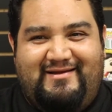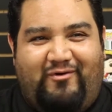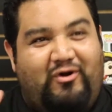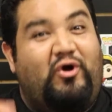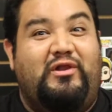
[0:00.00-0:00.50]

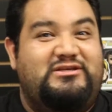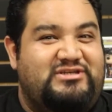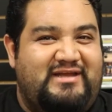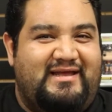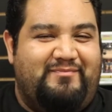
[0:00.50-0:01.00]
well,
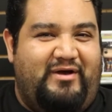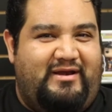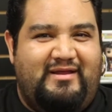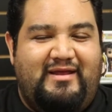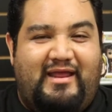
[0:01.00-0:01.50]
Coalition deck,
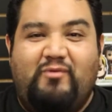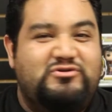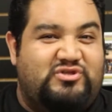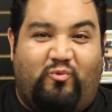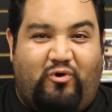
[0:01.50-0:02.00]
but it
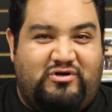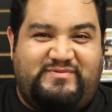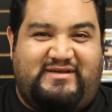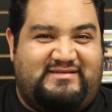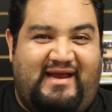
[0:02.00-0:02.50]
was the worst
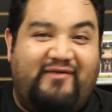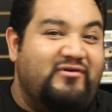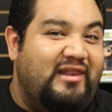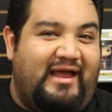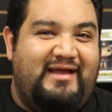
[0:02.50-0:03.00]
because
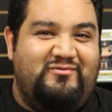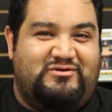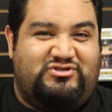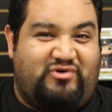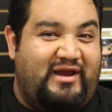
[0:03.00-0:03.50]
every land
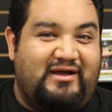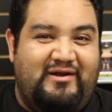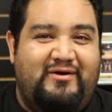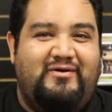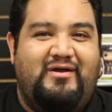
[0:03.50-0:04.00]
was
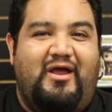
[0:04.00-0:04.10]
tricolor.